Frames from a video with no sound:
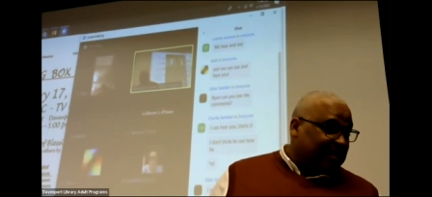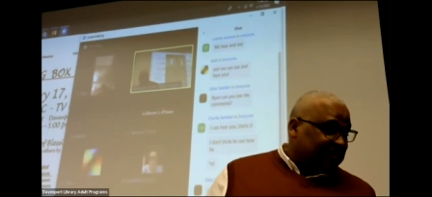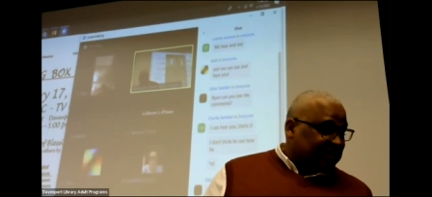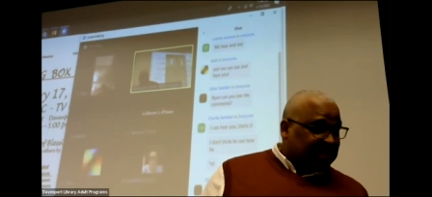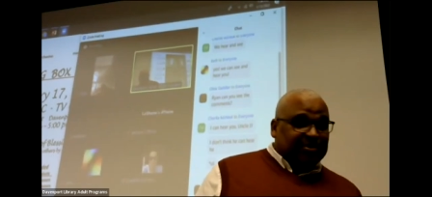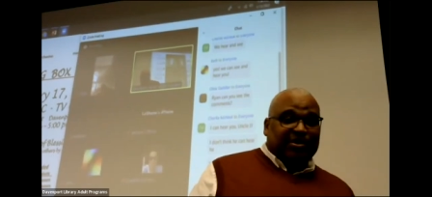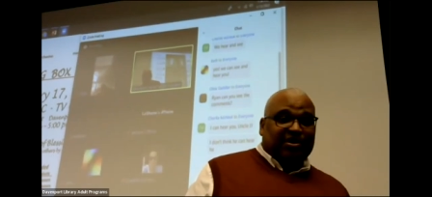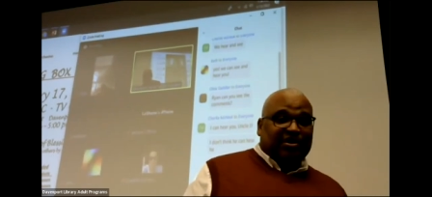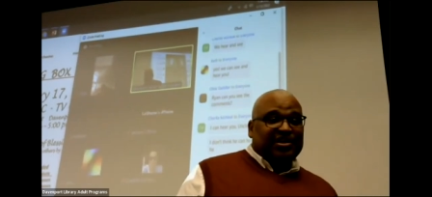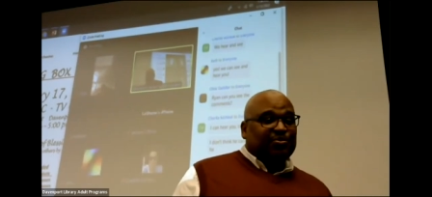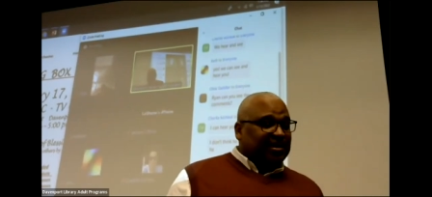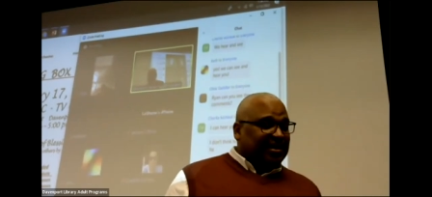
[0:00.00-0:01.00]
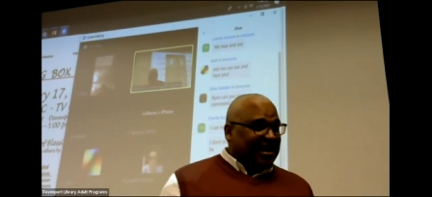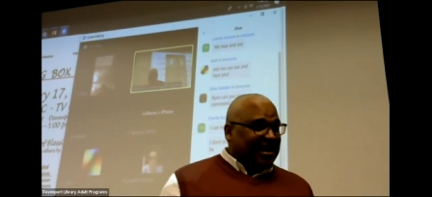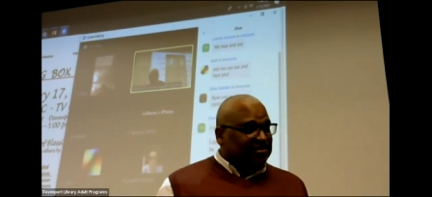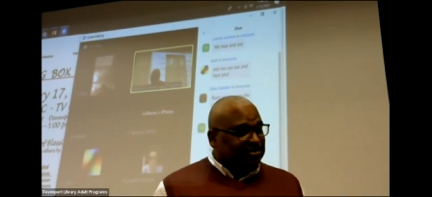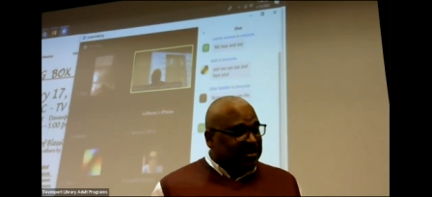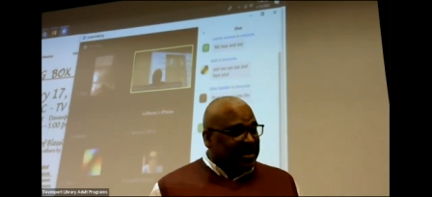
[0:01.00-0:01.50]
Does anyone on here want to
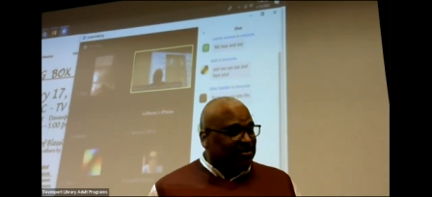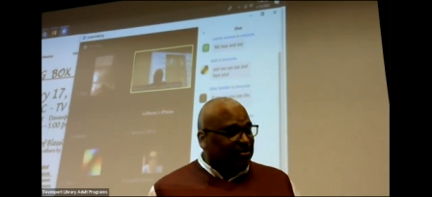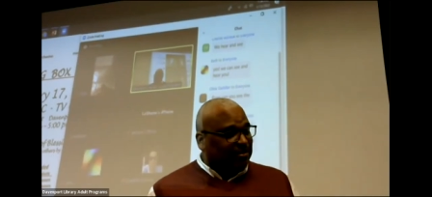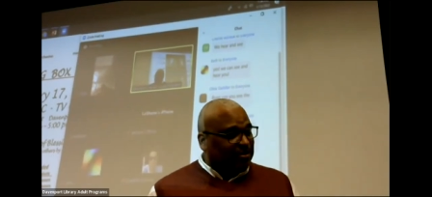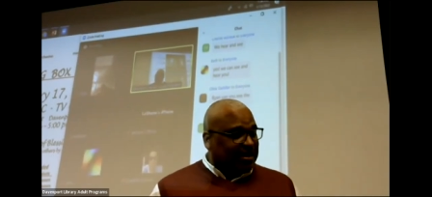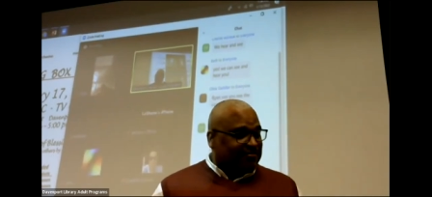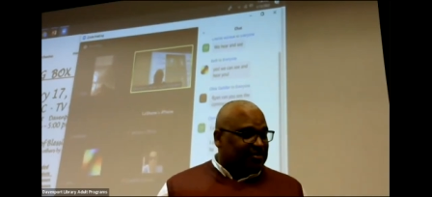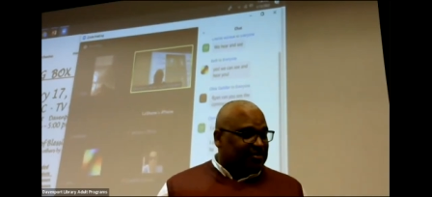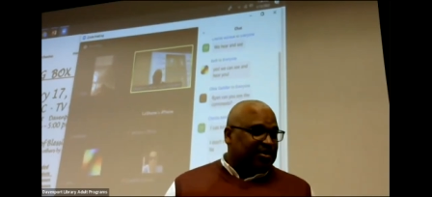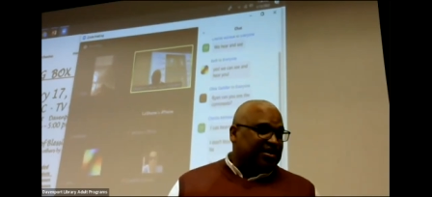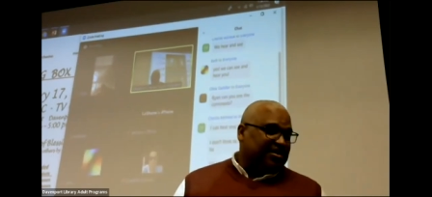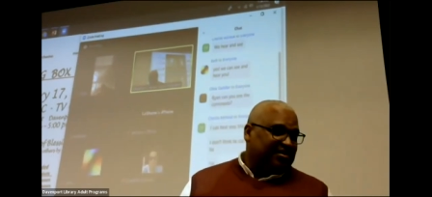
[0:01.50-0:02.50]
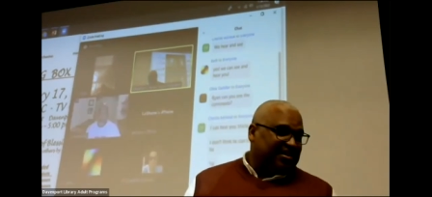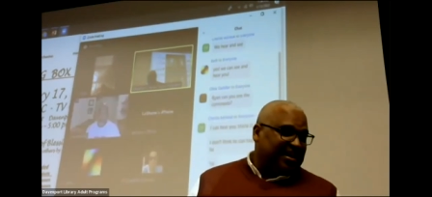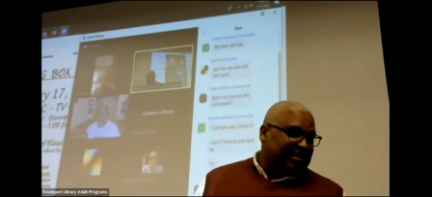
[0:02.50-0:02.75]
answer that or have an opinion on